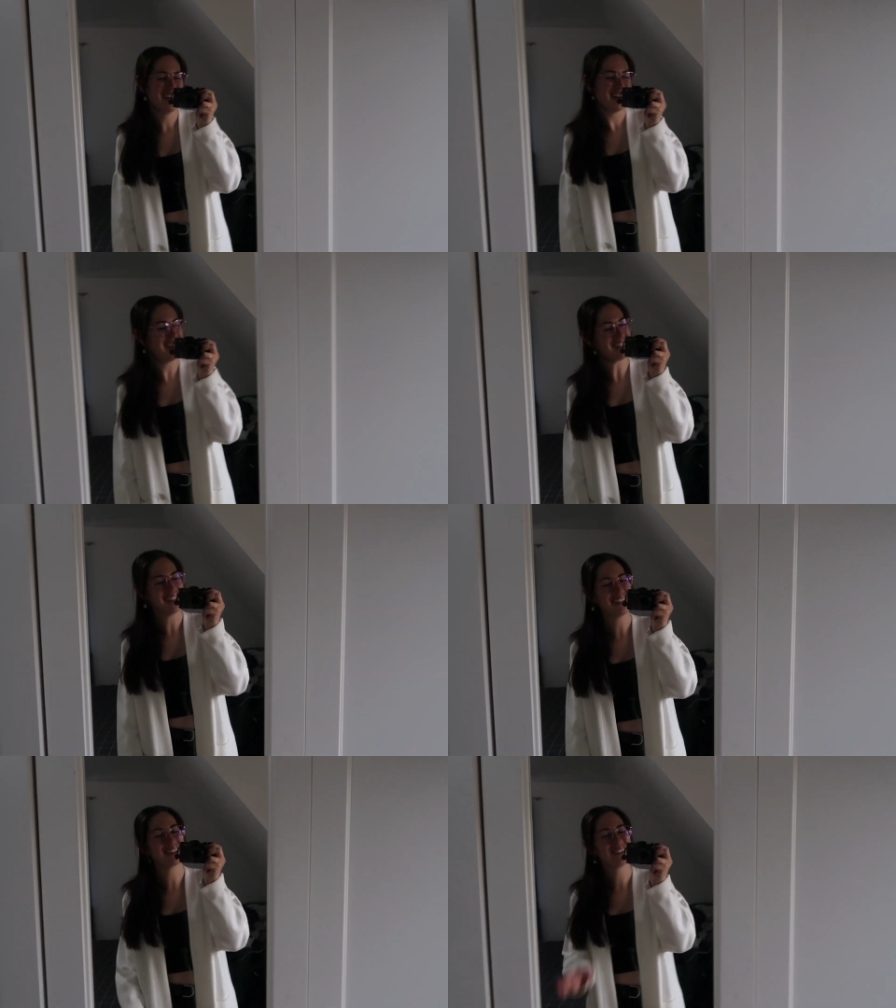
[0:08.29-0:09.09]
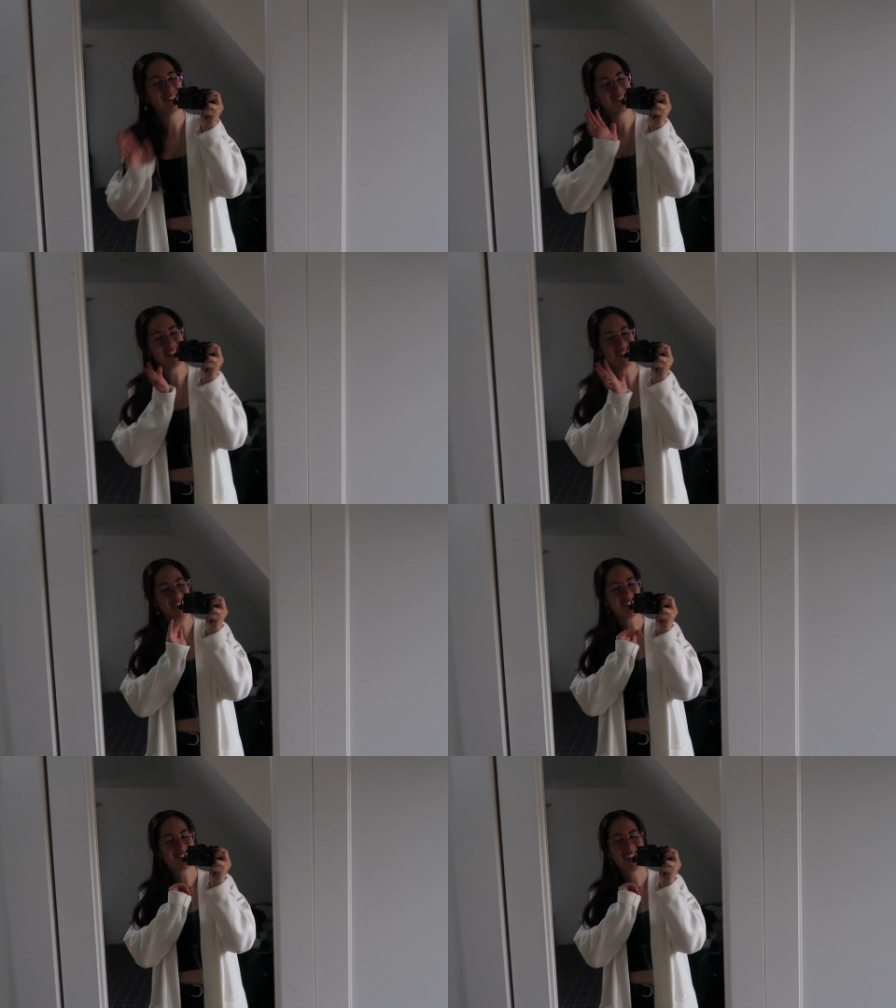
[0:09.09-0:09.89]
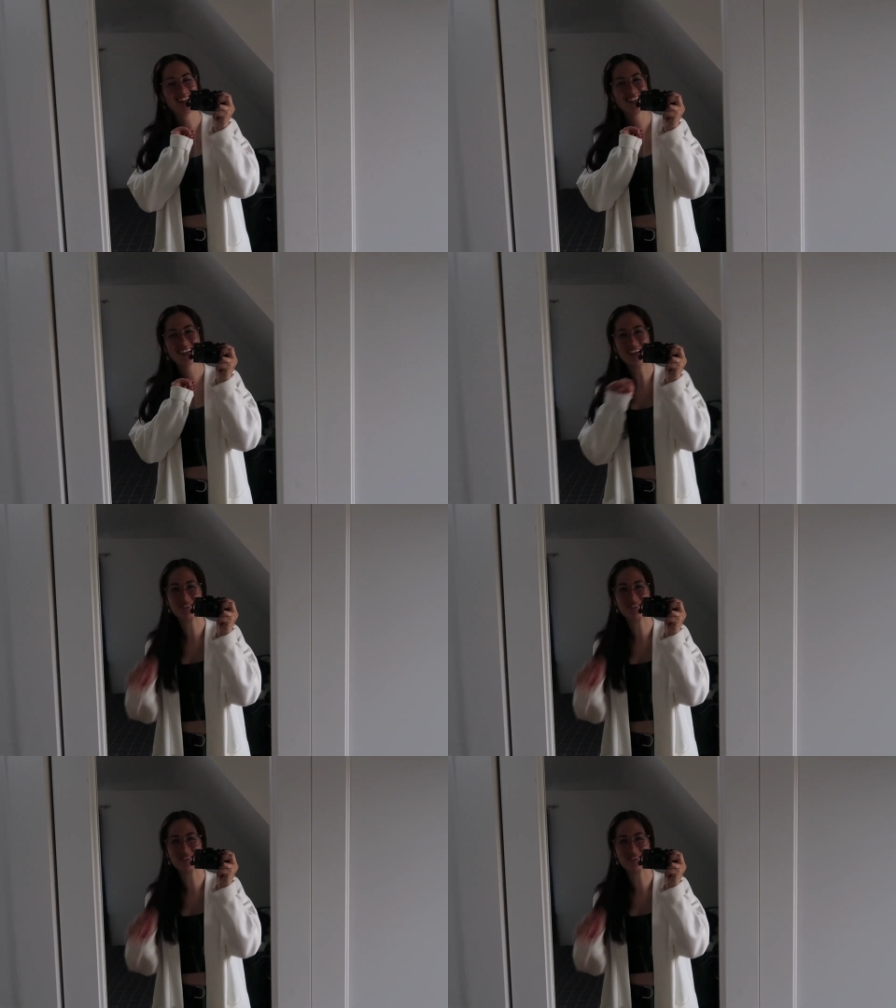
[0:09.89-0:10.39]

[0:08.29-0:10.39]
Hi, hello, my name is Michaela.